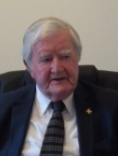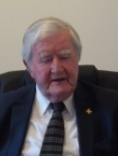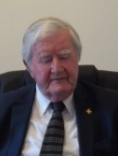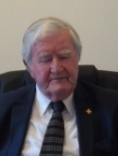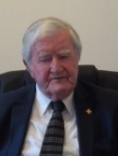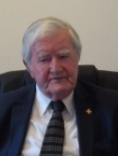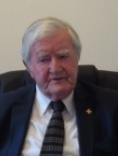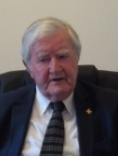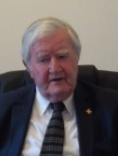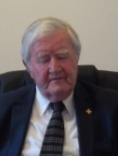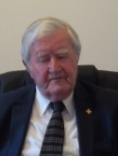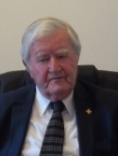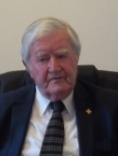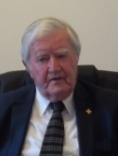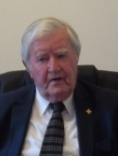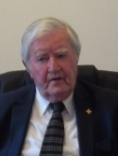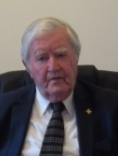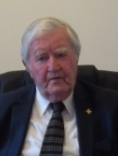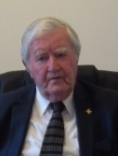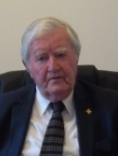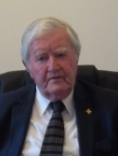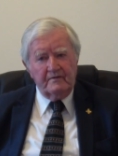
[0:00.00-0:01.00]
gifts of
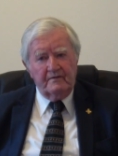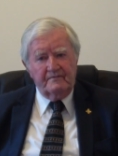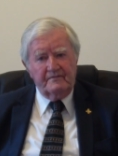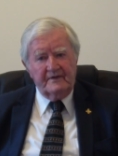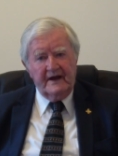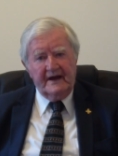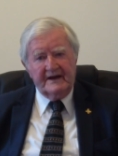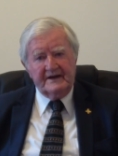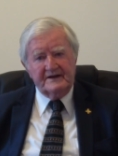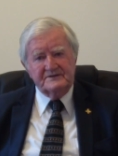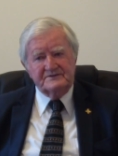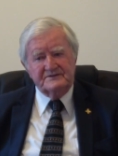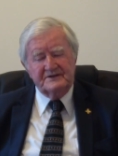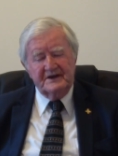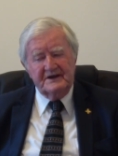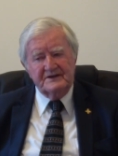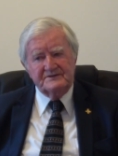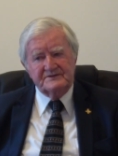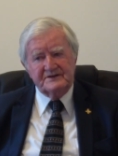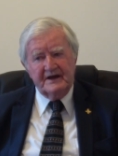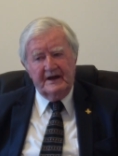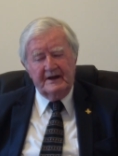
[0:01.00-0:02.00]
gold,
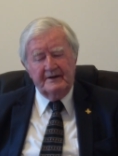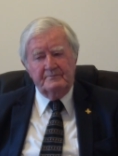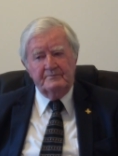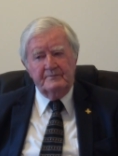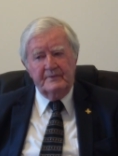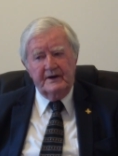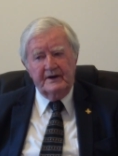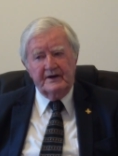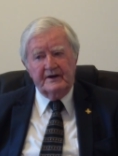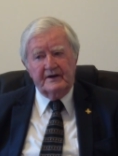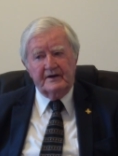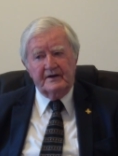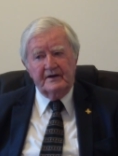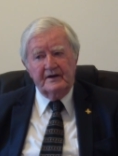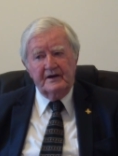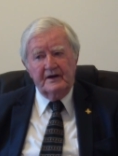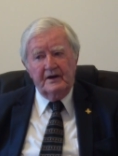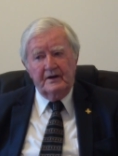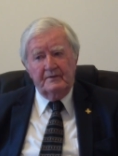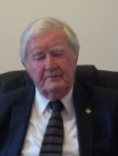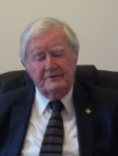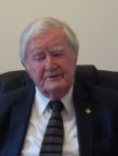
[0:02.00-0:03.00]
frankincense and myrrh,
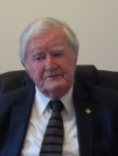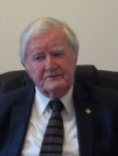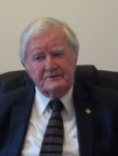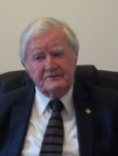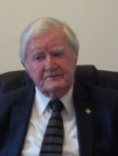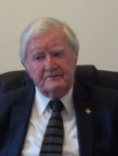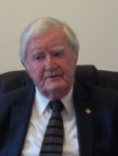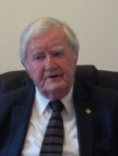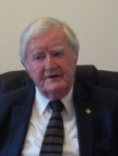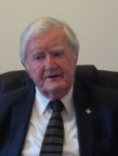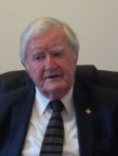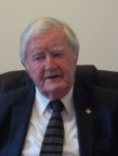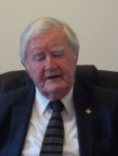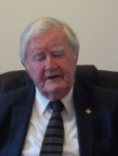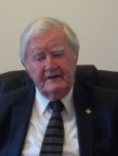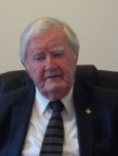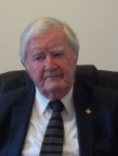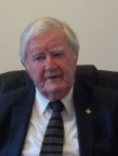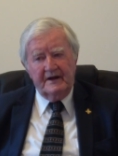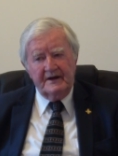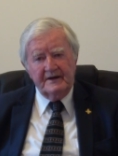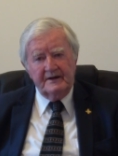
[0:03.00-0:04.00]
which was quite
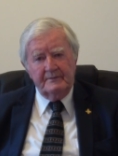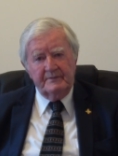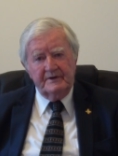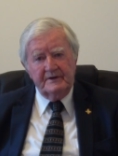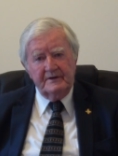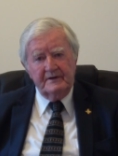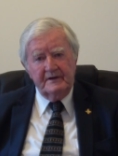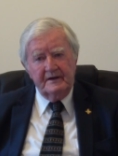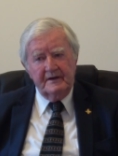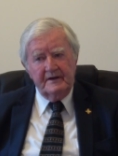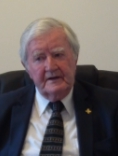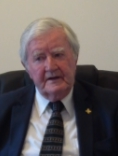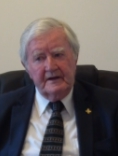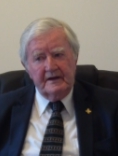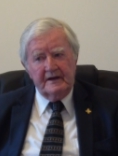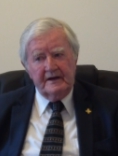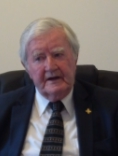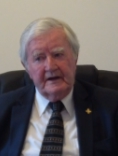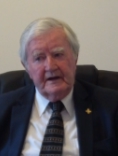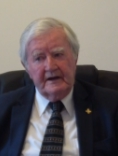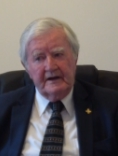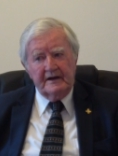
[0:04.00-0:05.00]
a valuable
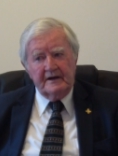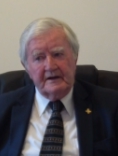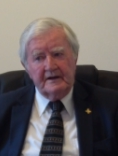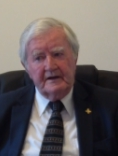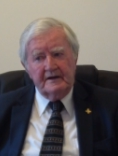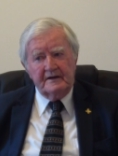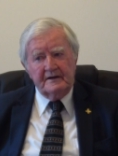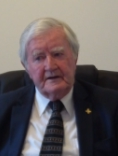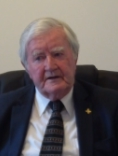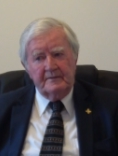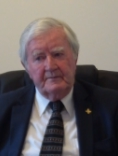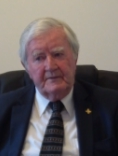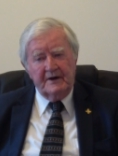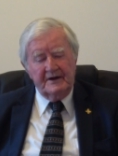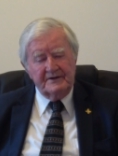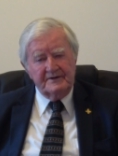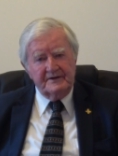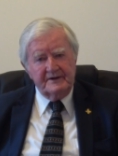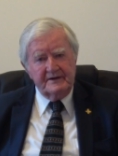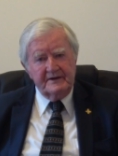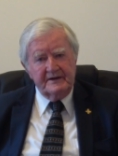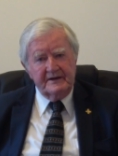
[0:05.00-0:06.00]

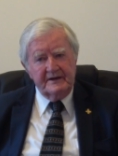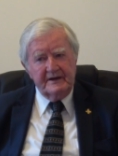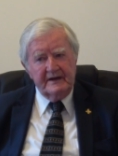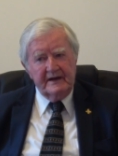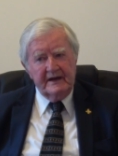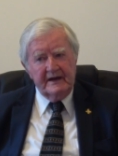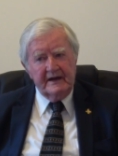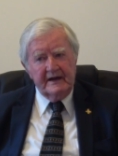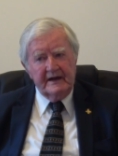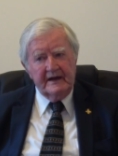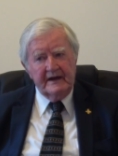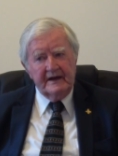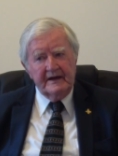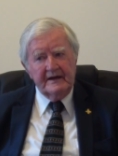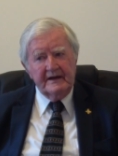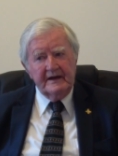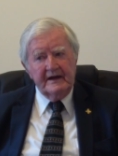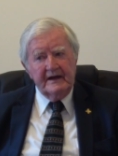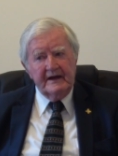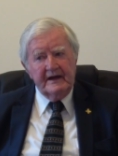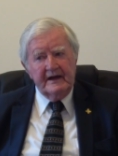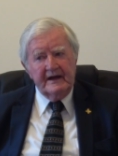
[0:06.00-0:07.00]
commodity
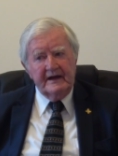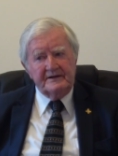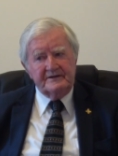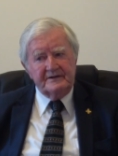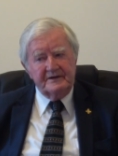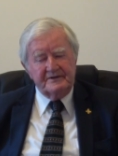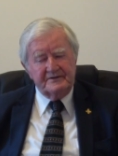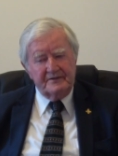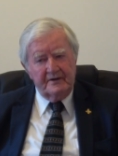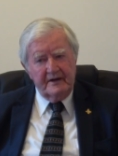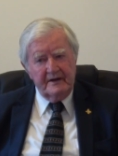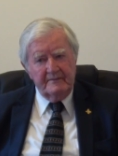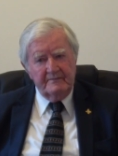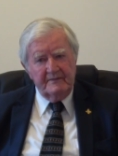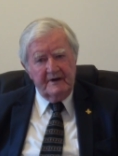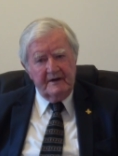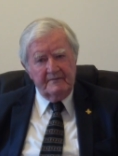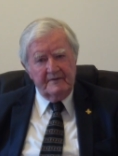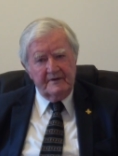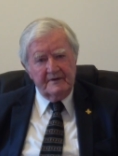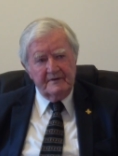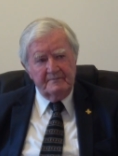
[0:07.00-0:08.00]
at the time
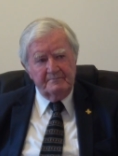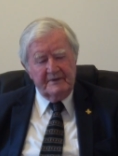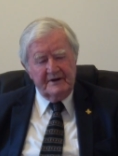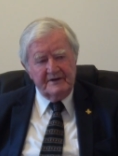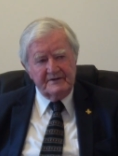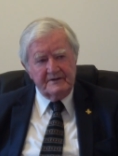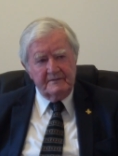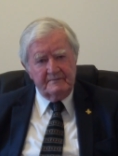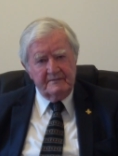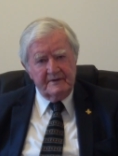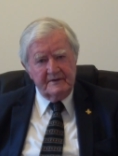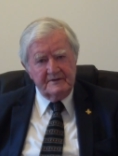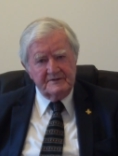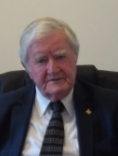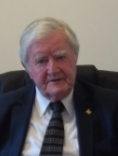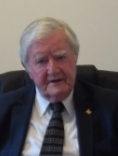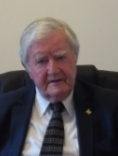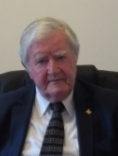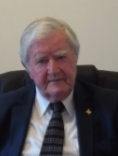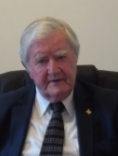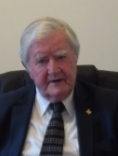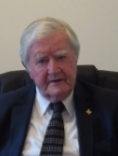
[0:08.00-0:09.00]
of our birth of our
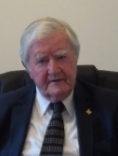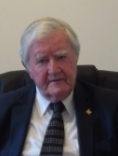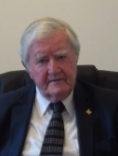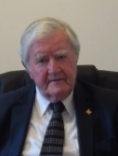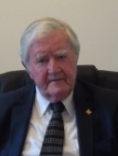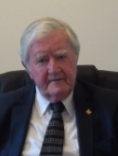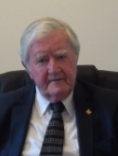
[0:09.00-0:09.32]
Saviour.